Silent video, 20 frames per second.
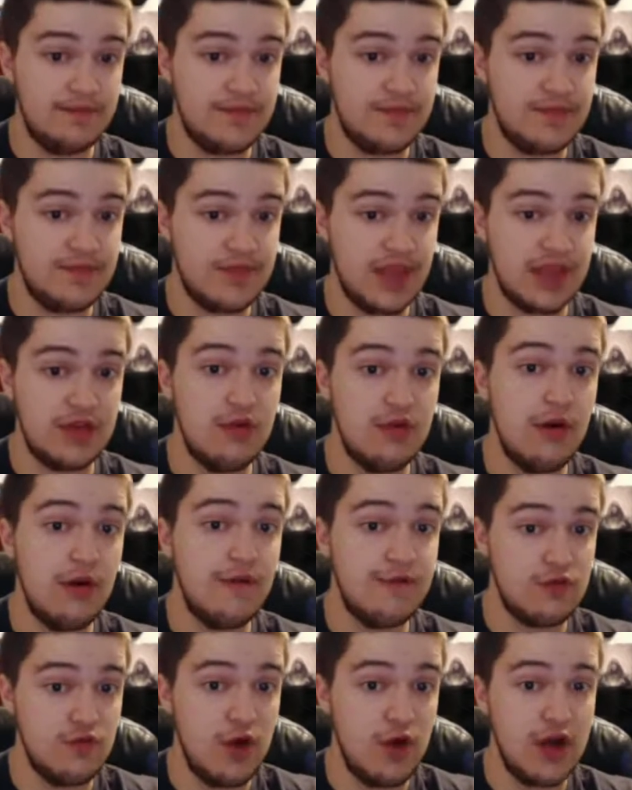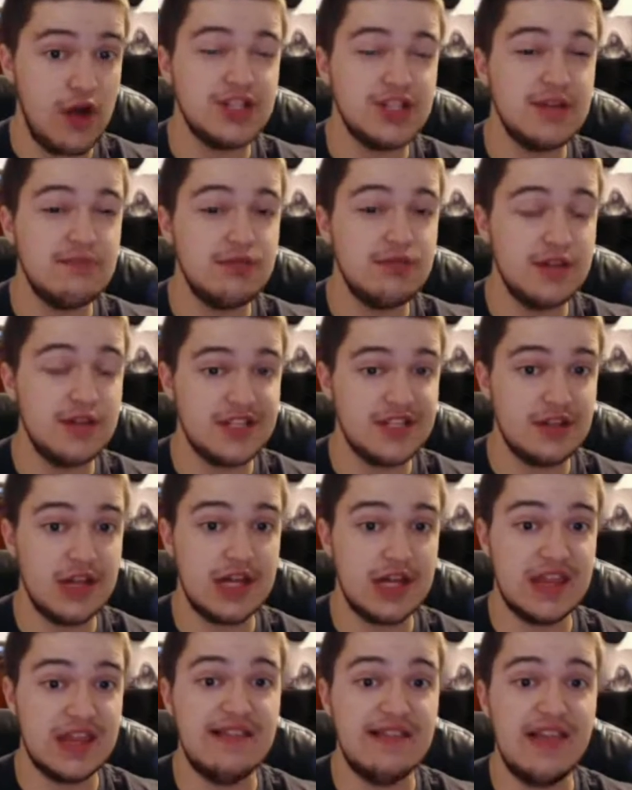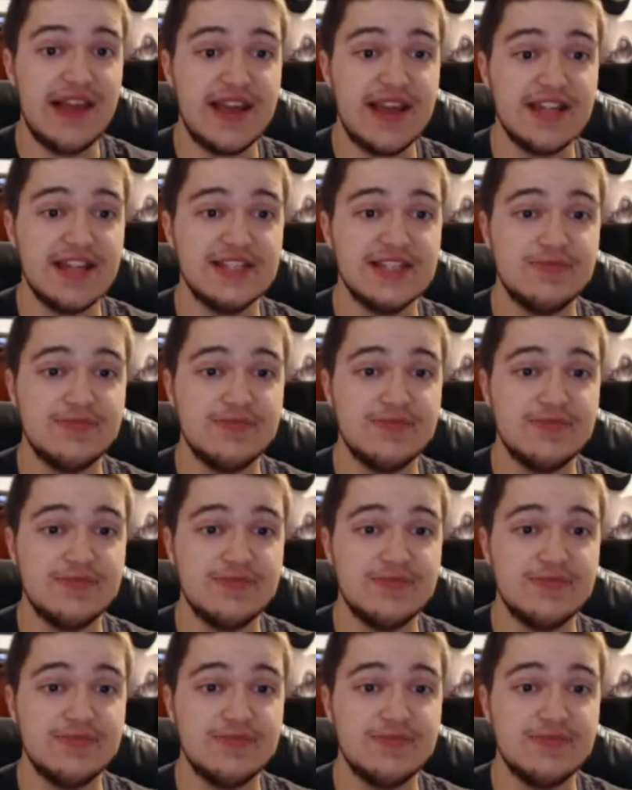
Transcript: Thank you all for watching. Please click that like and